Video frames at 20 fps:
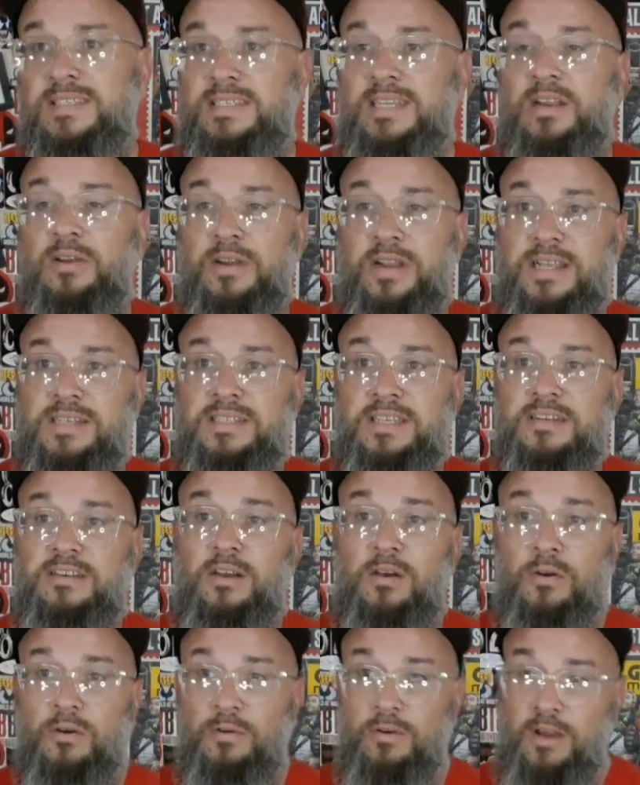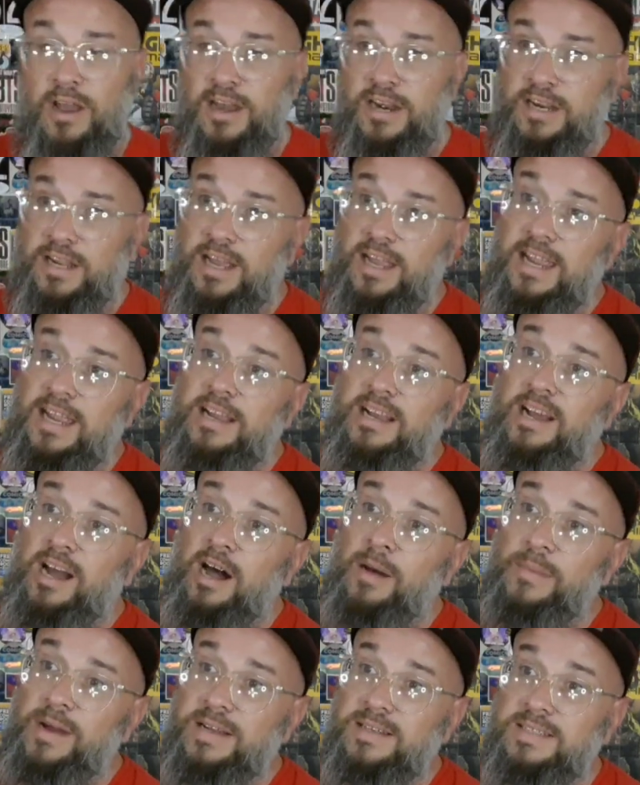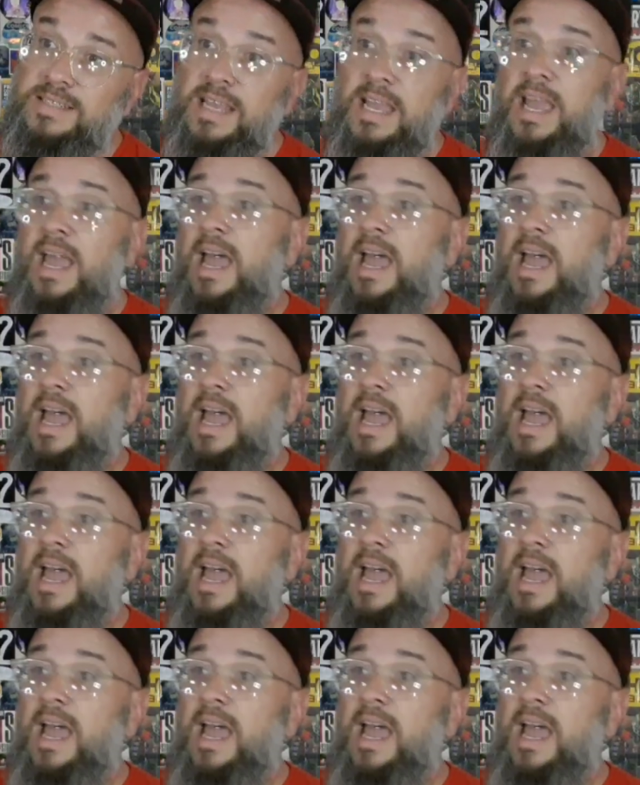series, Adult Erotica in Comics.